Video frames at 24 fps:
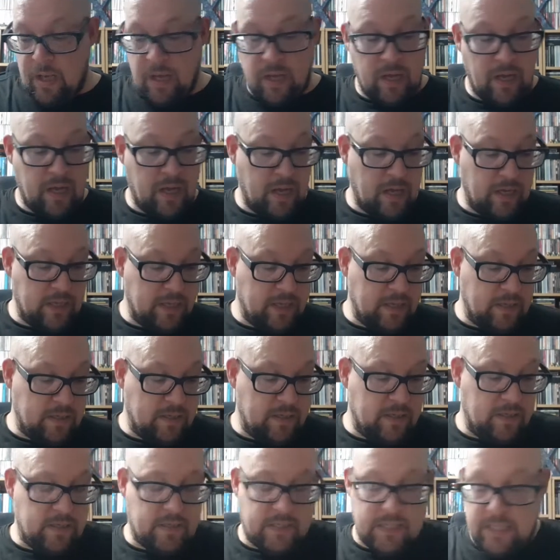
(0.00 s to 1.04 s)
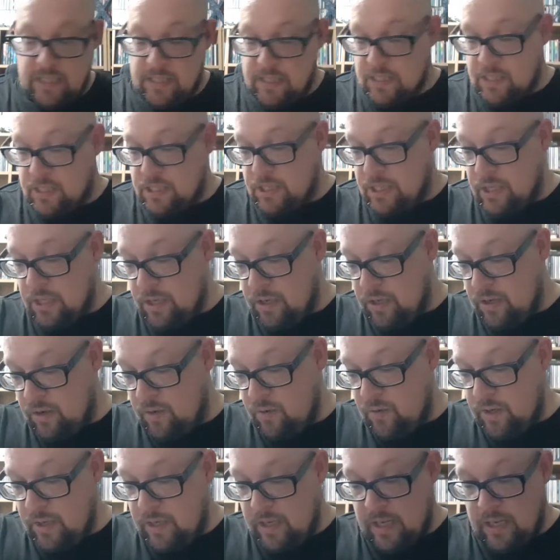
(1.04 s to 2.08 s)
Uh, disc 2
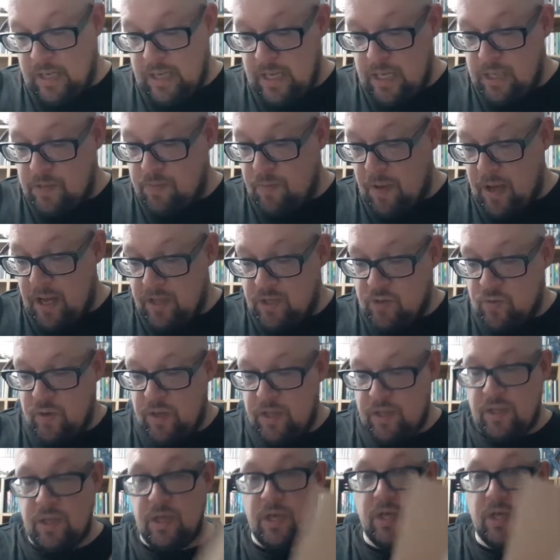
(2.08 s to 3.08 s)
is backed with